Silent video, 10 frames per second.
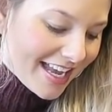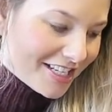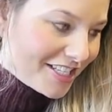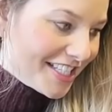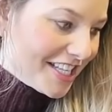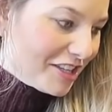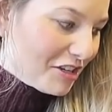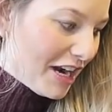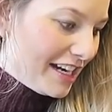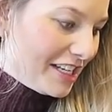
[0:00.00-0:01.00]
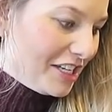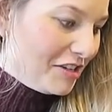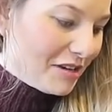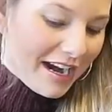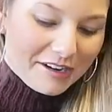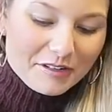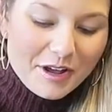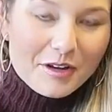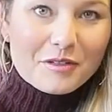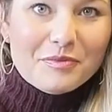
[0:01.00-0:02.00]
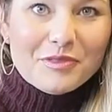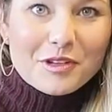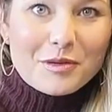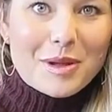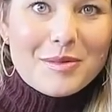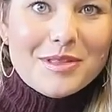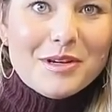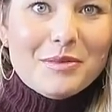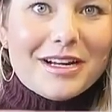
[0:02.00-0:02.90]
I just think they're kind of cute. I don't know, or maybe they're